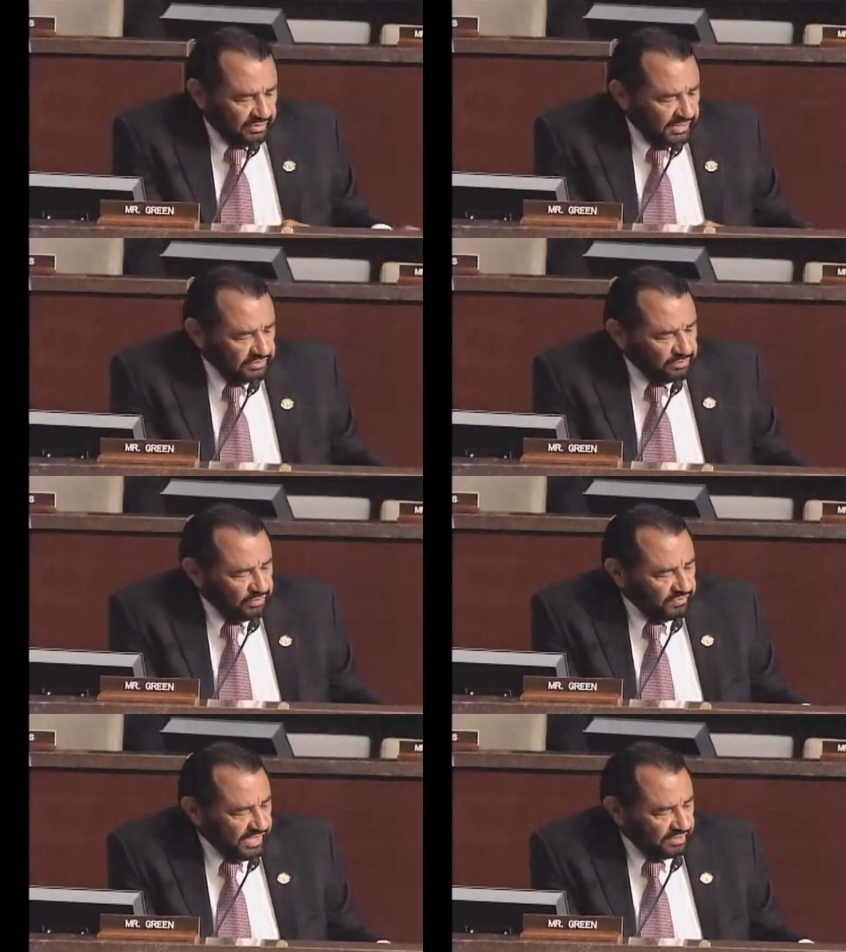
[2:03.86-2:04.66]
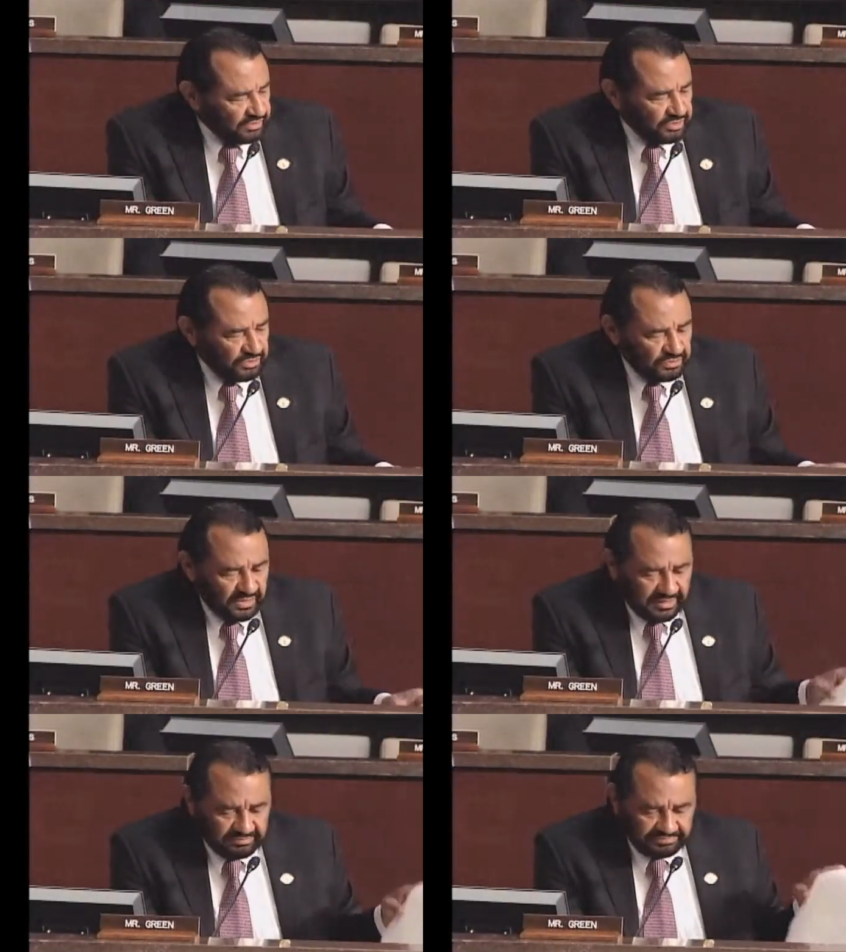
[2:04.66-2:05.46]
Let's move now to
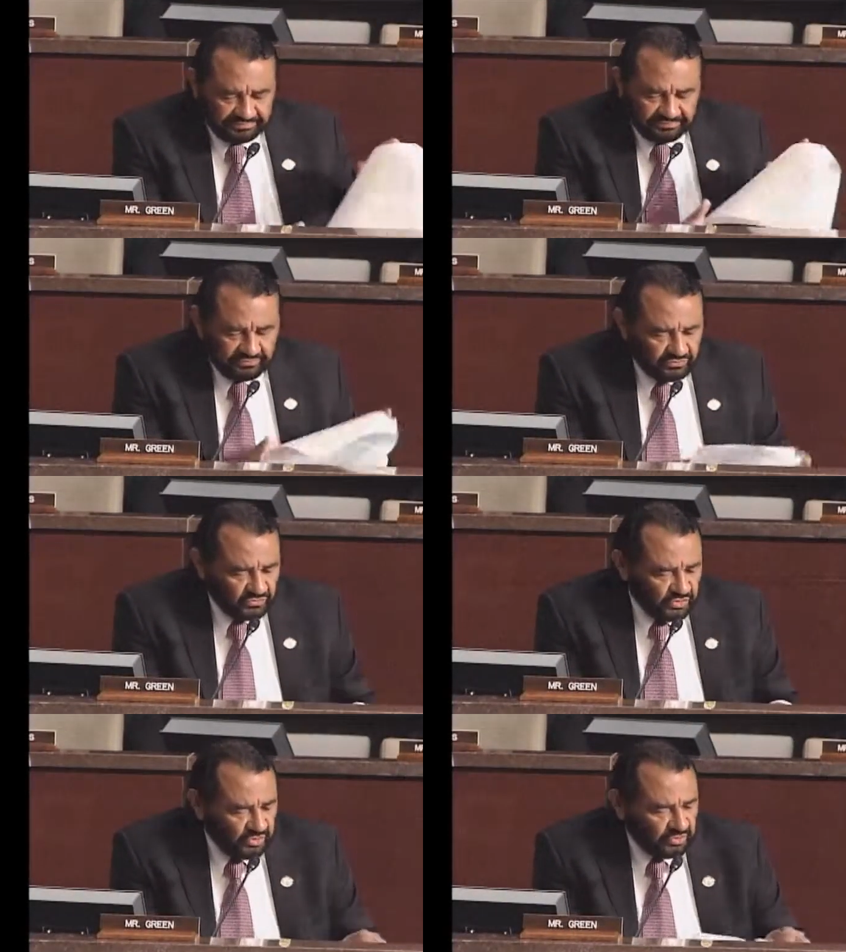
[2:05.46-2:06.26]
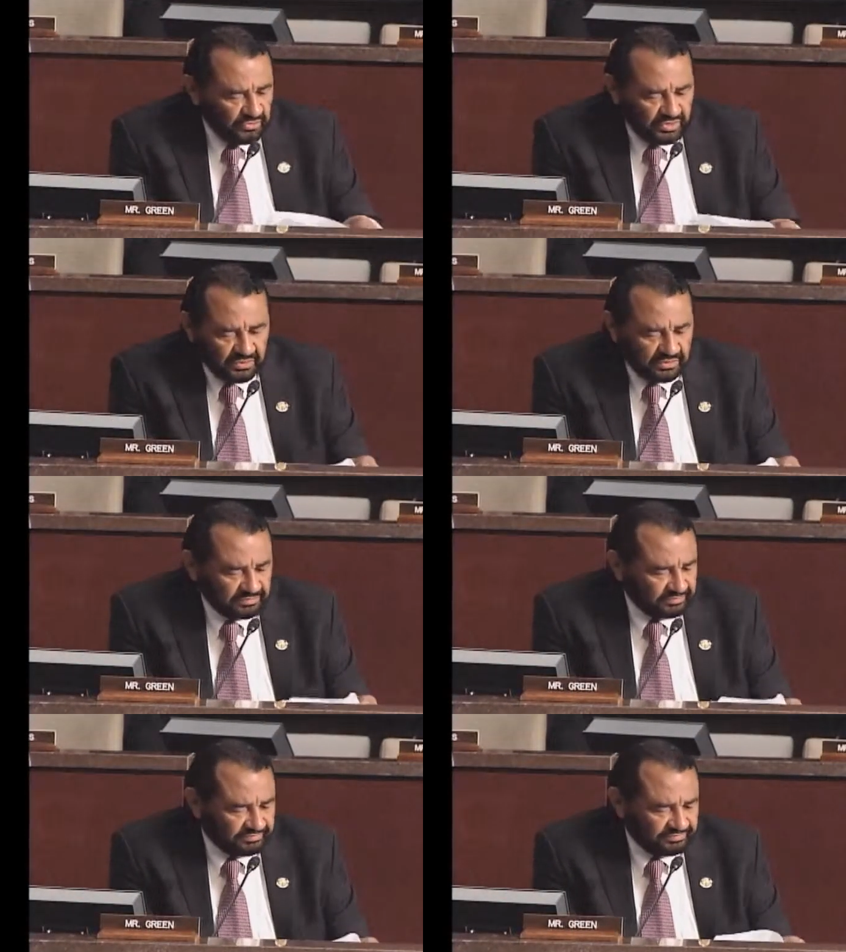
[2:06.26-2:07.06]
um, your real,
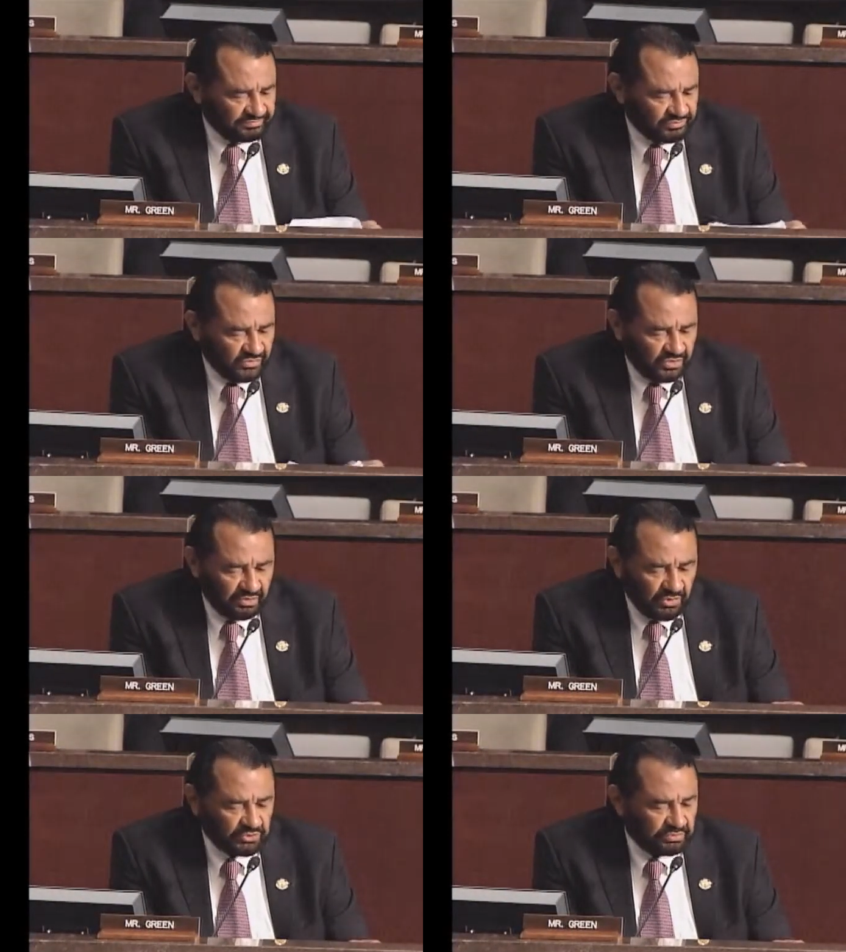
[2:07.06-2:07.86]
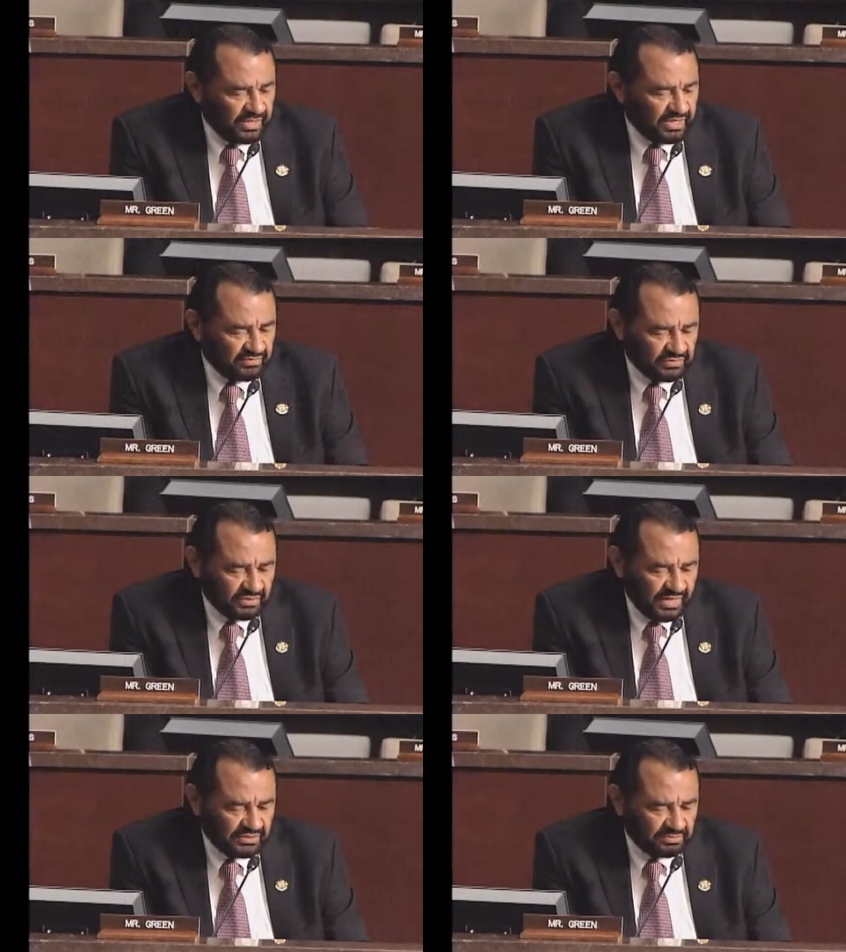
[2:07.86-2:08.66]
your most
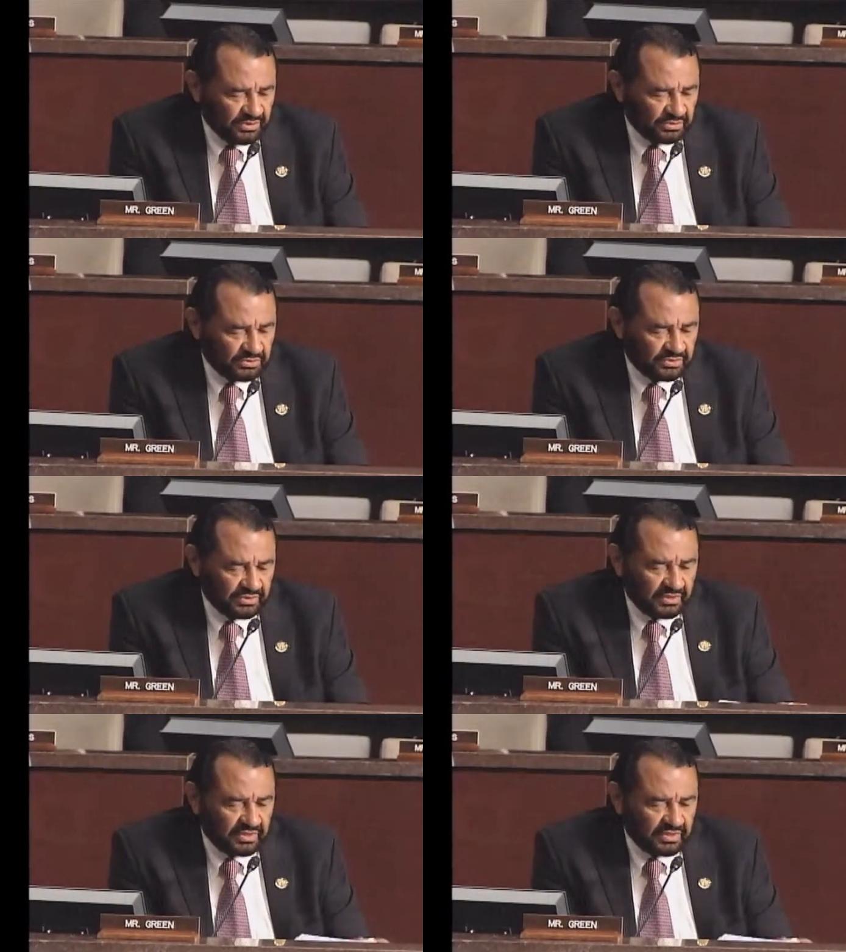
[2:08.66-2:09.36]
meaningful, I suppose,